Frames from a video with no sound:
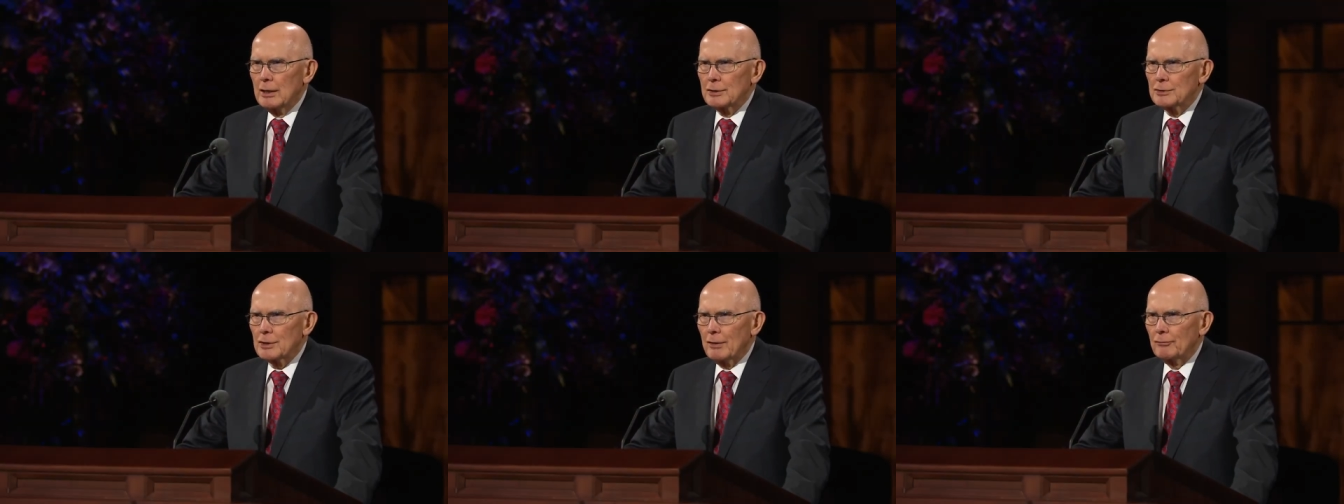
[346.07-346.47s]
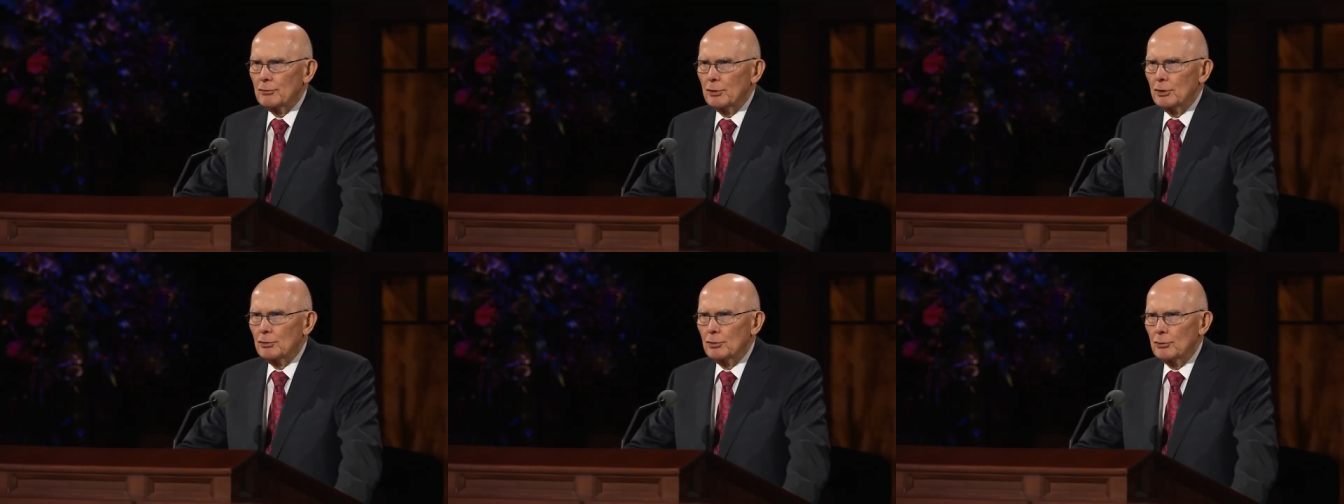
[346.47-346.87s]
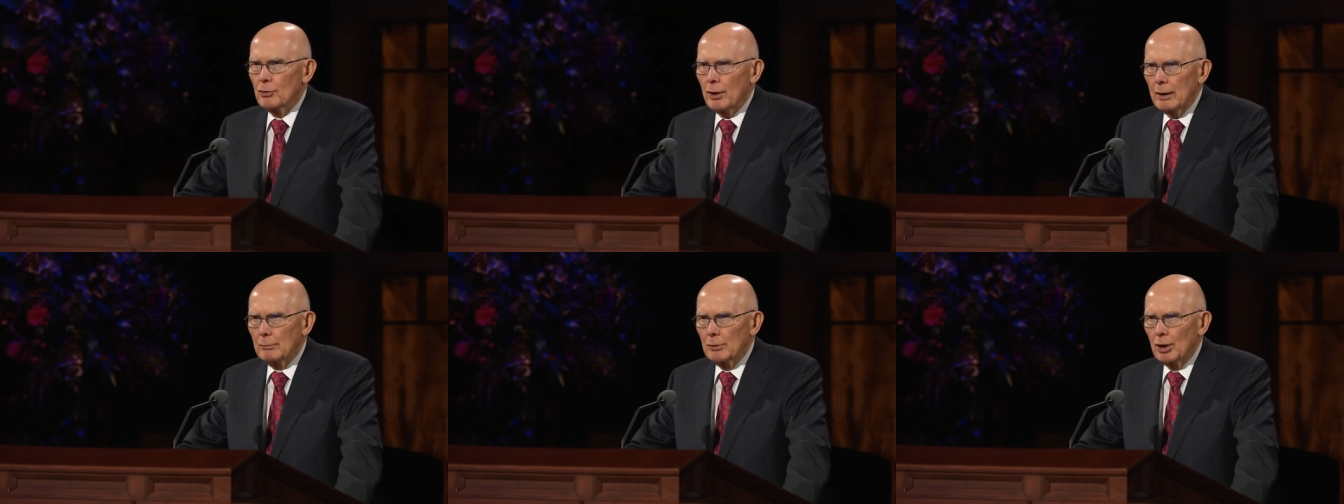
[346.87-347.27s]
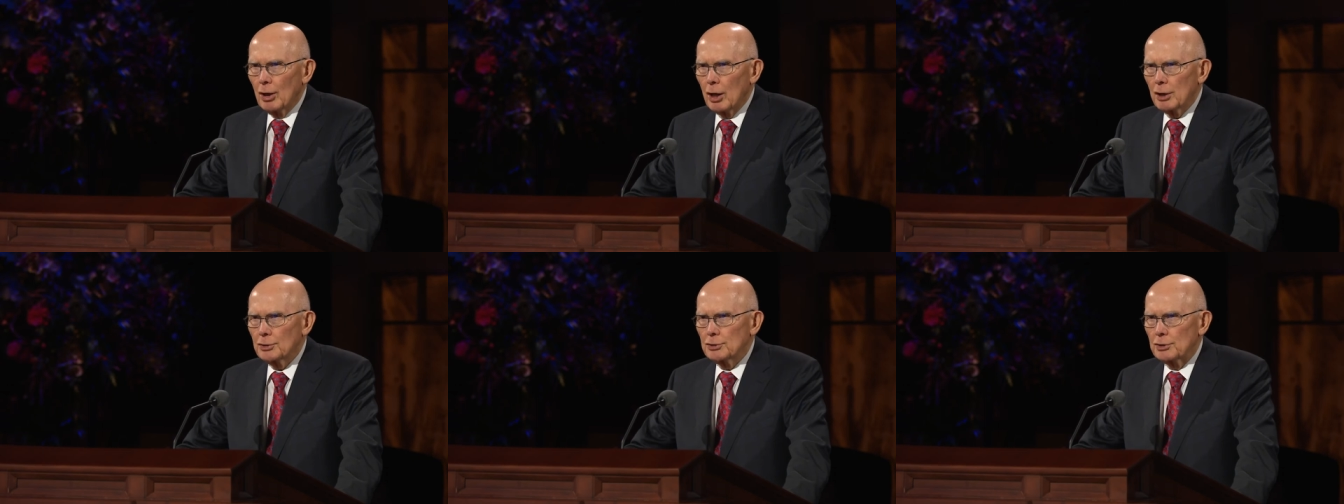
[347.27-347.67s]
suffered incredible
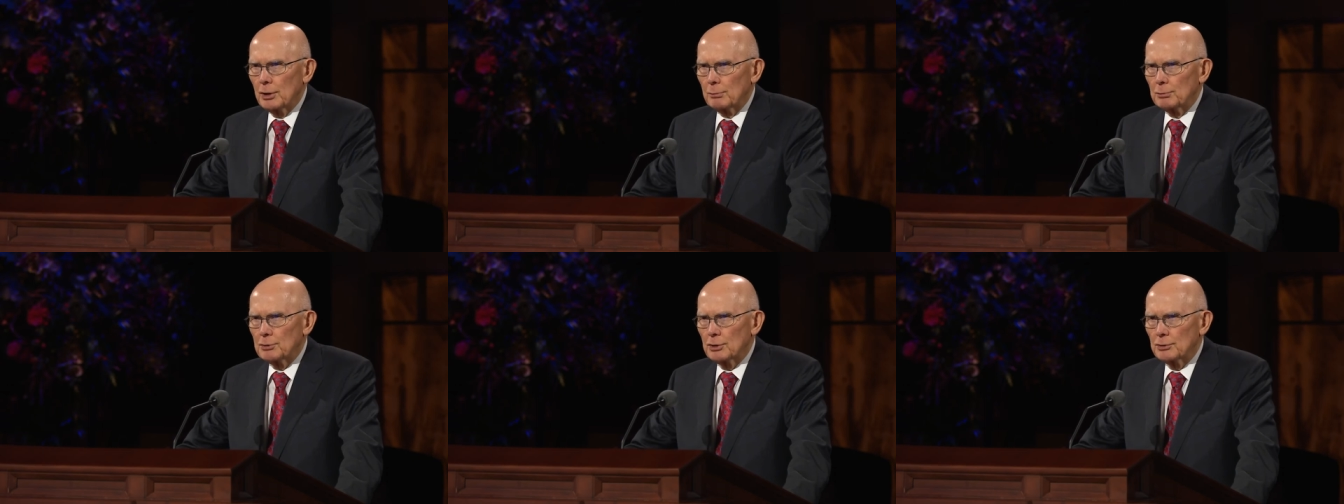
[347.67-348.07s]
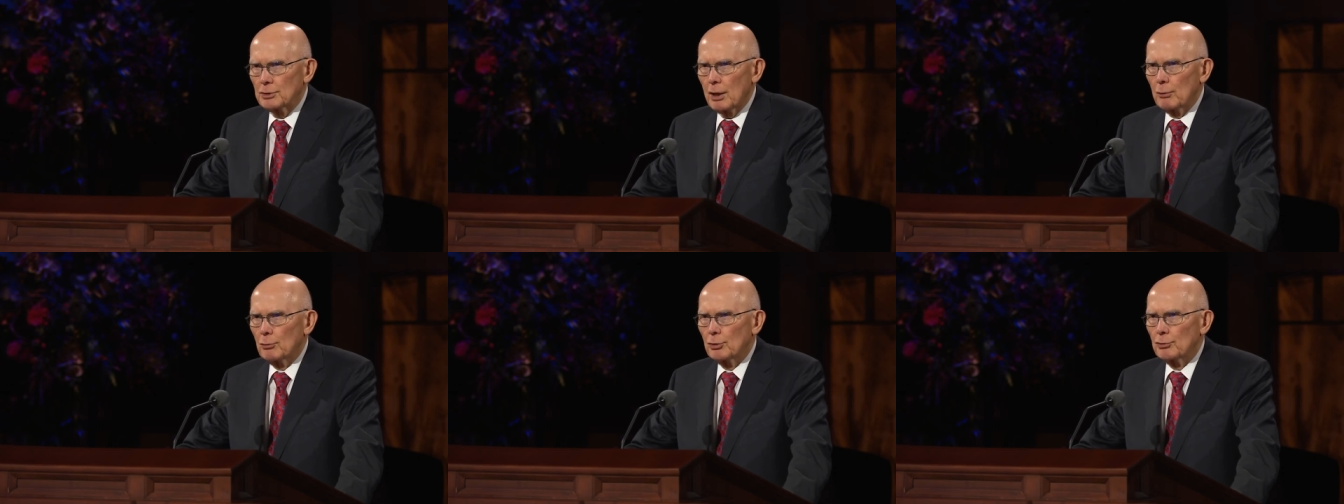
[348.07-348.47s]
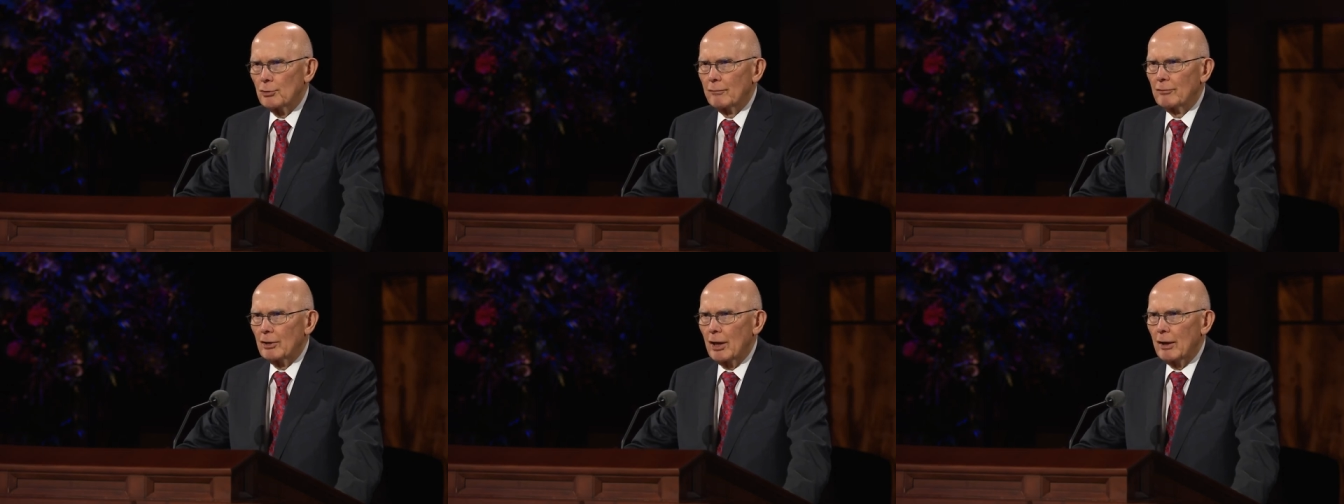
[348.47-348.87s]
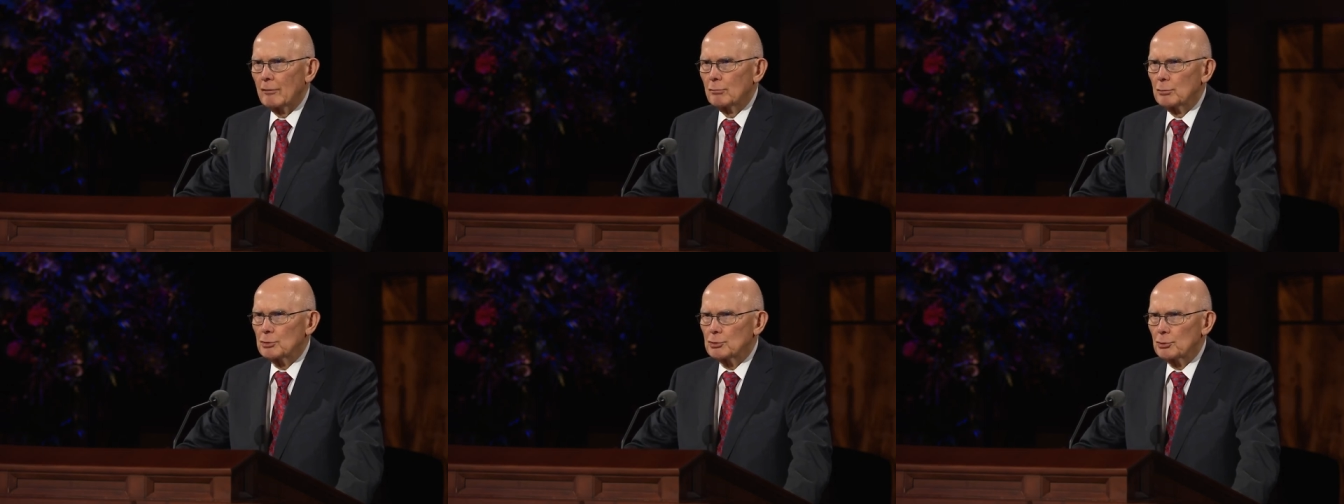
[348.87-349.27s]
hardships as they were driven out
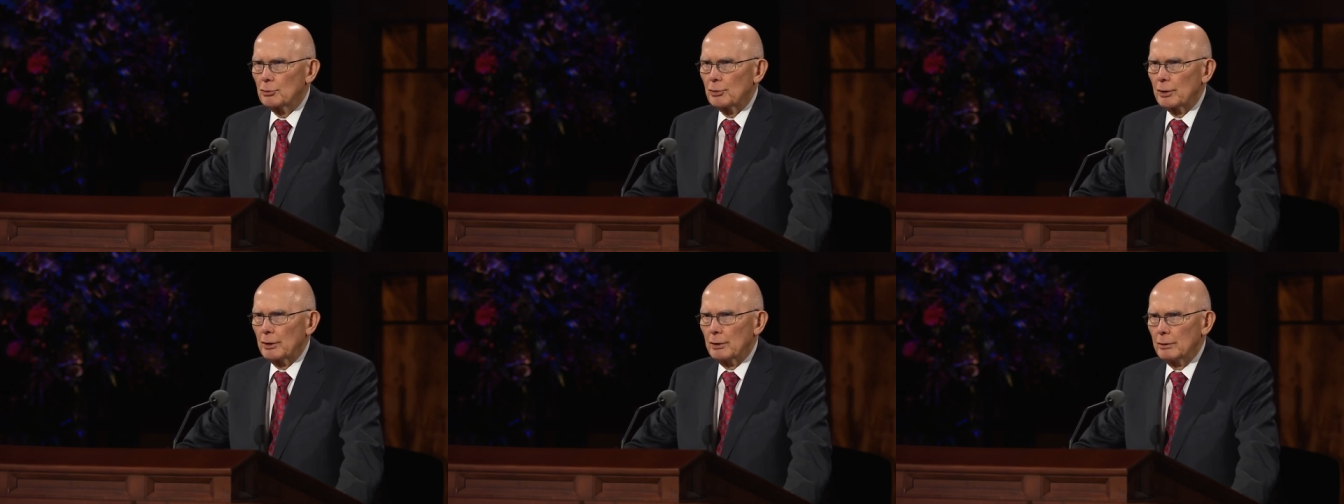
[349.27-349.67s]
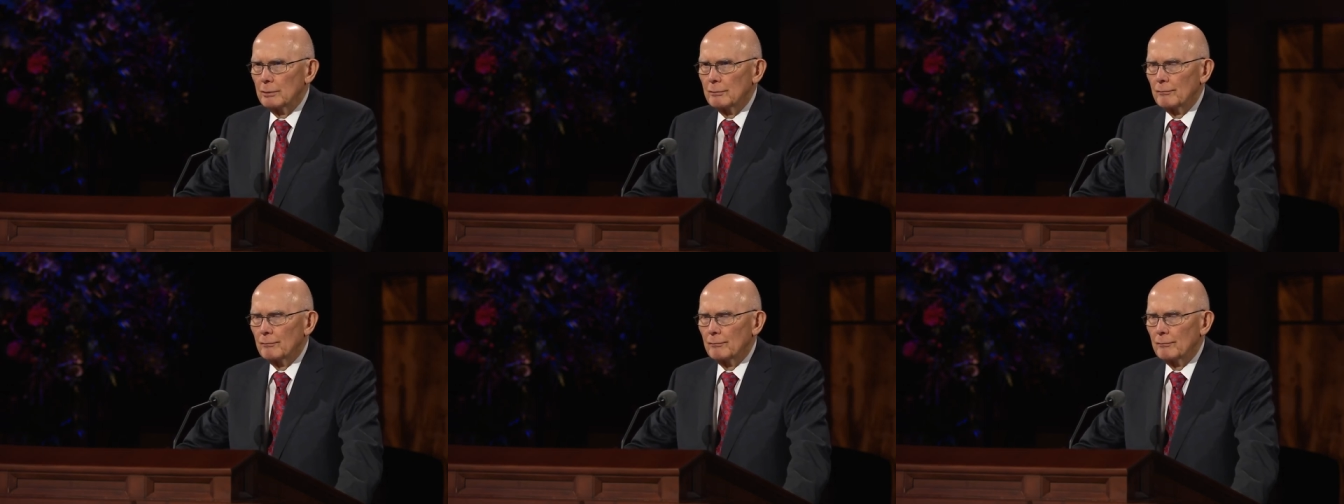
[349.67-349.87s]
of Missouri.